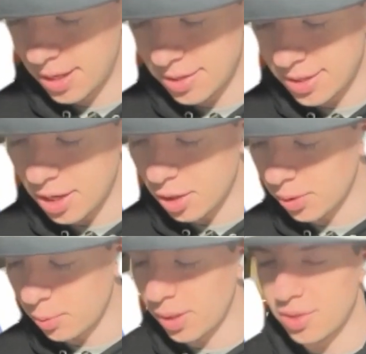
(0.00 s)
In his tenure
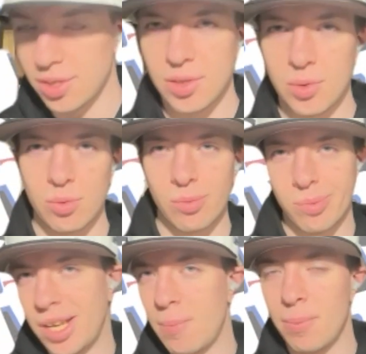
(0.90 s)
with the Pistons,
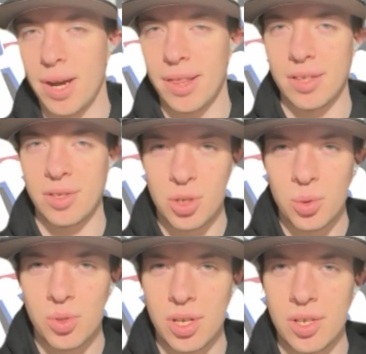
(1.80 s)
keep in mind that's
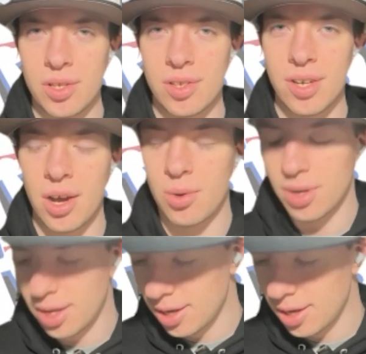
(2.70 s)
2 seasons now.